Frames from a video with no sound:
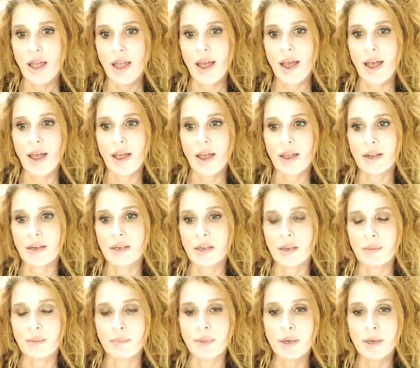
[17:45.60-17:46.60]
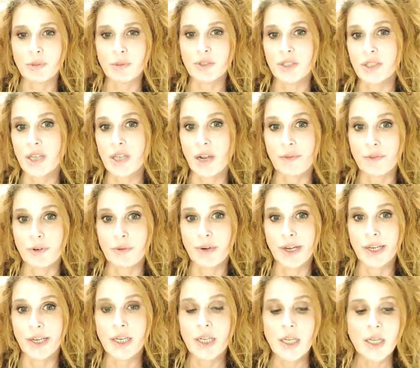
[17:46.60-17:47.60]
and minimal discomfort,
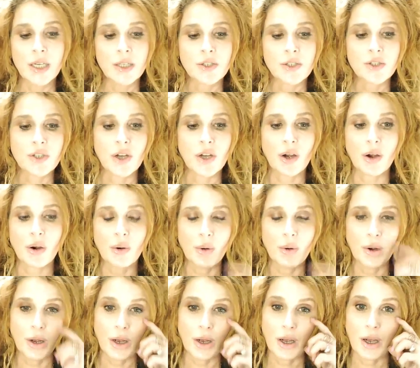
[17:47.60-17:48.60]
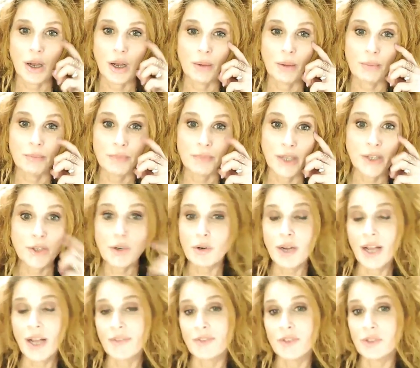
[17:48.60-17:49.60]
right? So, um, and you
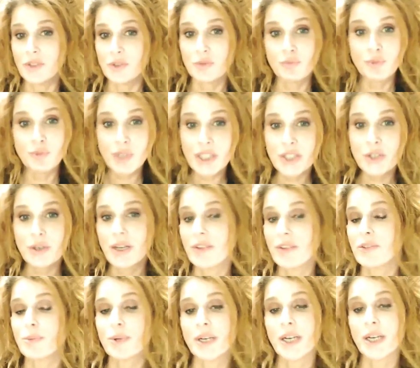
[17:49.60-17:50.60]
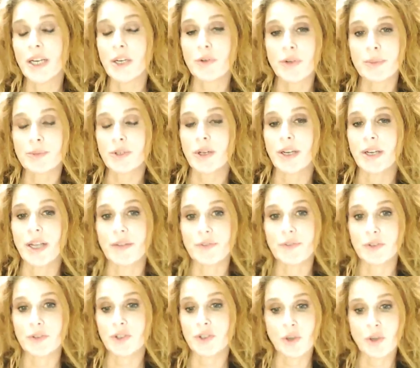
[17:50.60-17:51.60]
don't have to, you really don't have to put any creams on
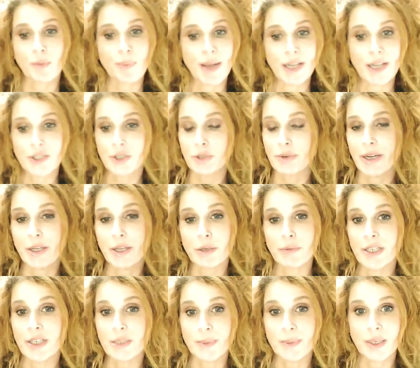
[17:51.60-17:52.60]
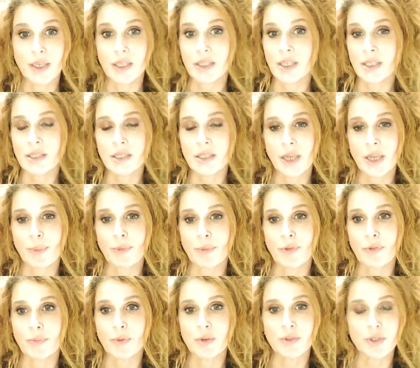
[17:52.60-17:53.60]
after. Just go back to your regular regimen. It doesn't stop you
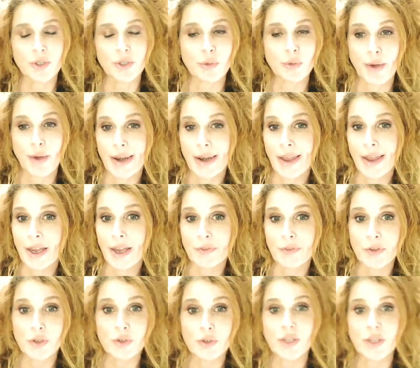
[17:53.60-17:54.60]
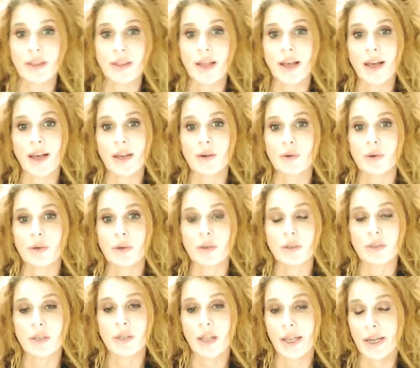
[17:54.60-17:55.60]
from using your Retin-A if you're using that,
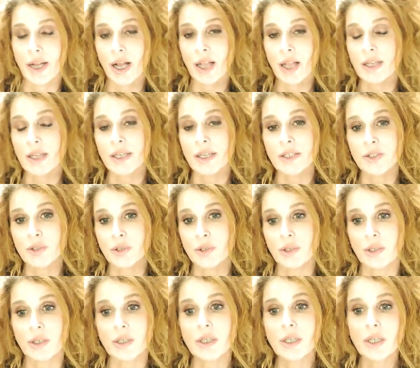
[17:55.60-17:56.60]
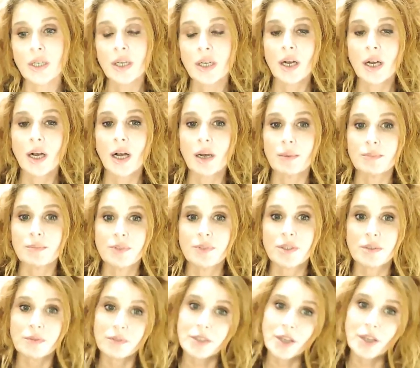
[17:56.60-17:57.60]
or glycolics, or, um,
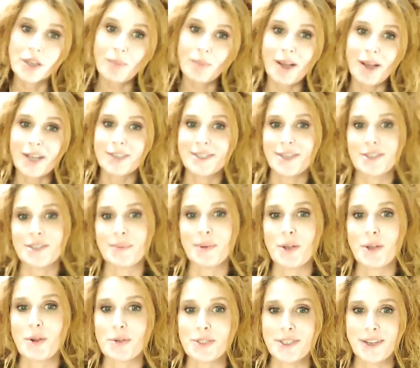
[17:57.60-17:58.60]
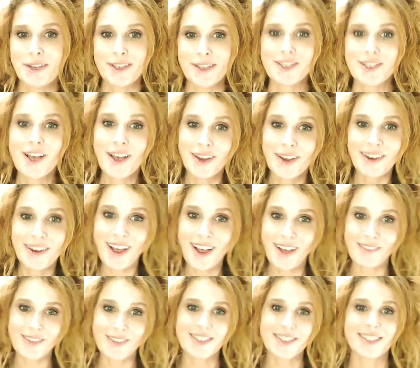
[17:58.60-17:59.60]
you know, I'm not going to tell somebody to go sit in the sun,
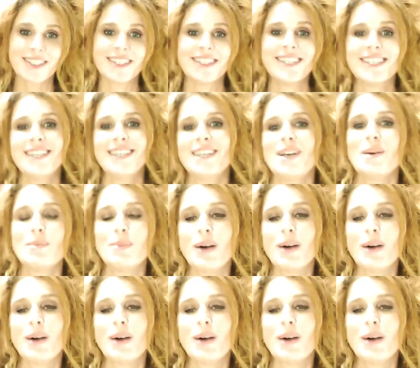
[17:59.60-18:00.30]
obviously. Yeah.